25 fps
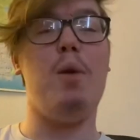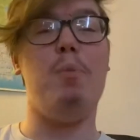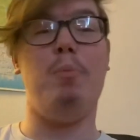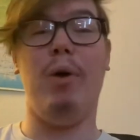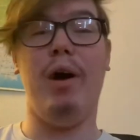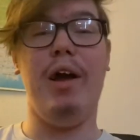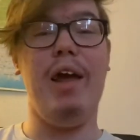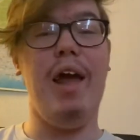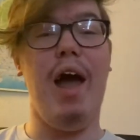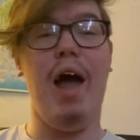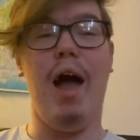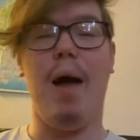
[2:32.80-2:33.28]

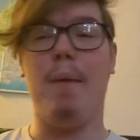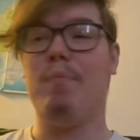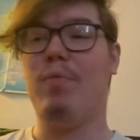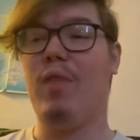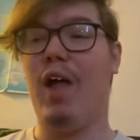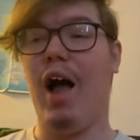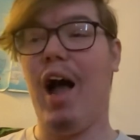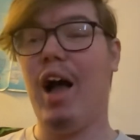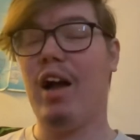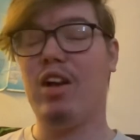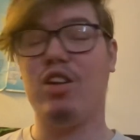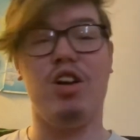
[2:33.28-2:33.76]
But yeah,
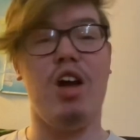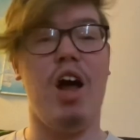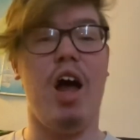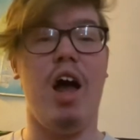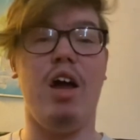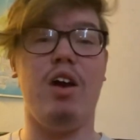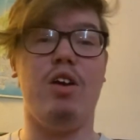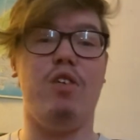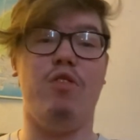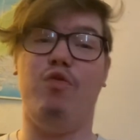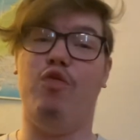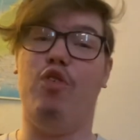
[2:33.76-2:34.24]
Ash
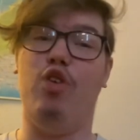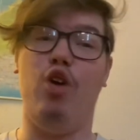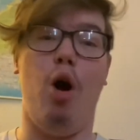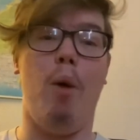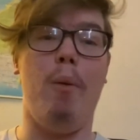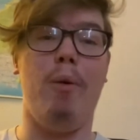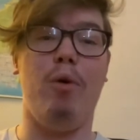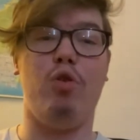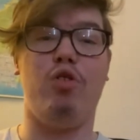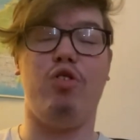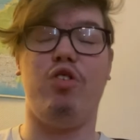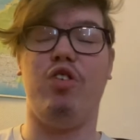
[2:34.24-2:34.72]
Hand,
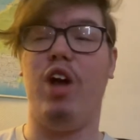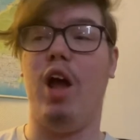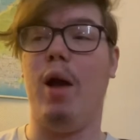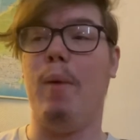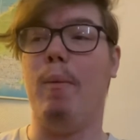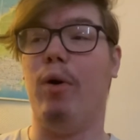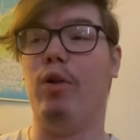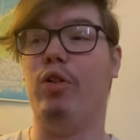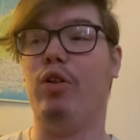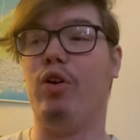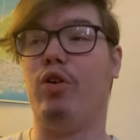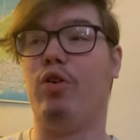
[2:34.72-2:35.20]
phenomenal to see
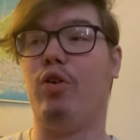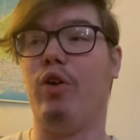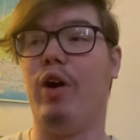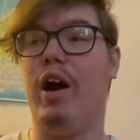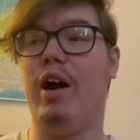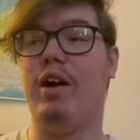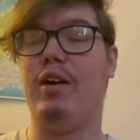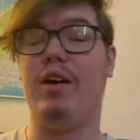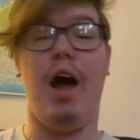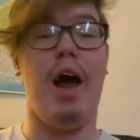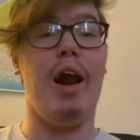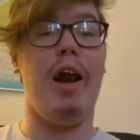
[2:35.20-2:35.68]
him on the
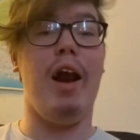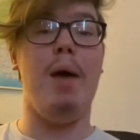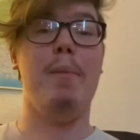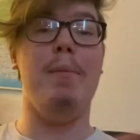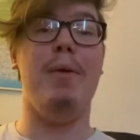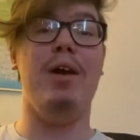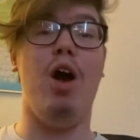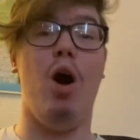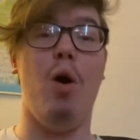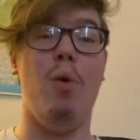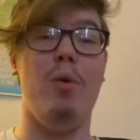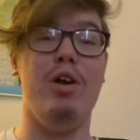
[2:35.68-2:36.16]
grid. And let
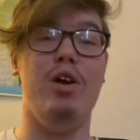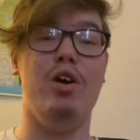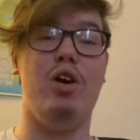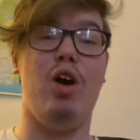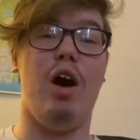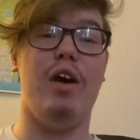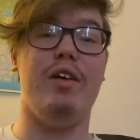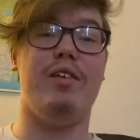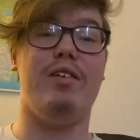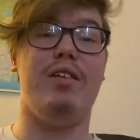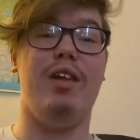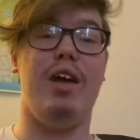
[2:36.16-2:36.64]
me know what you
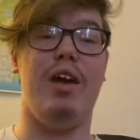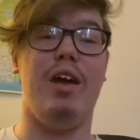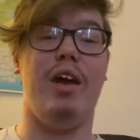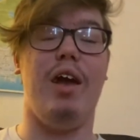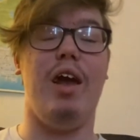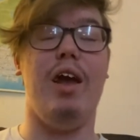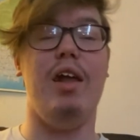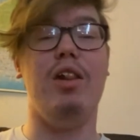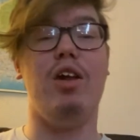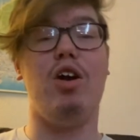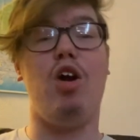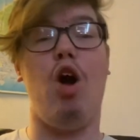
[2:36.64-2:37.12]
guys think
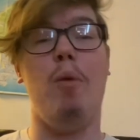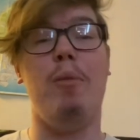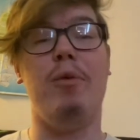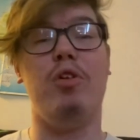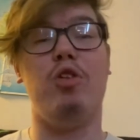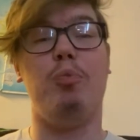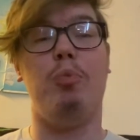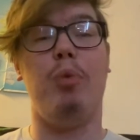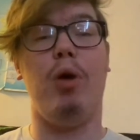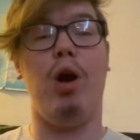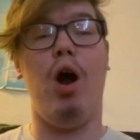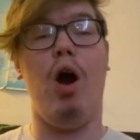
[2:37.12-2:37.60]
in the
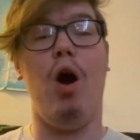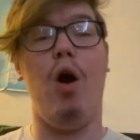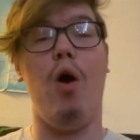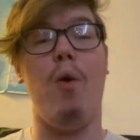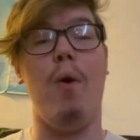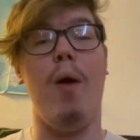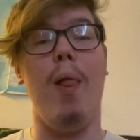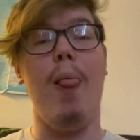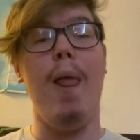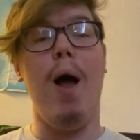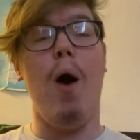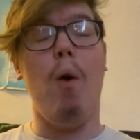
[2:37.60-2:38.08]
comments
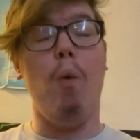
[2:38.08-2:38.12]
below.